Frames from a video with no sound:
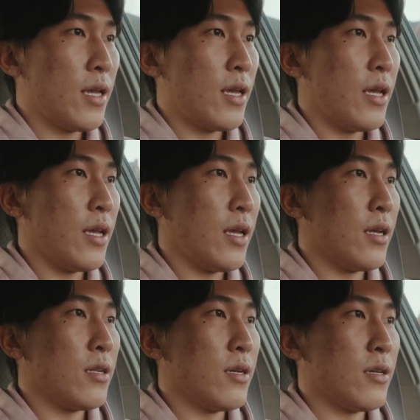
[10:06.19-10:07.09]

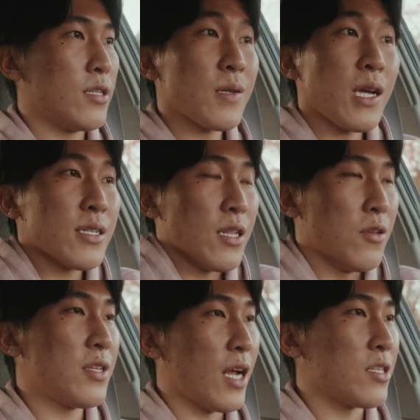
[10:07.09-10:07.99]
And sometimes I
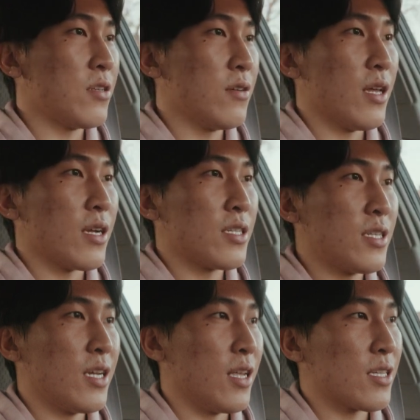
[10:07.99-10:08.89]
lose that too, like shit.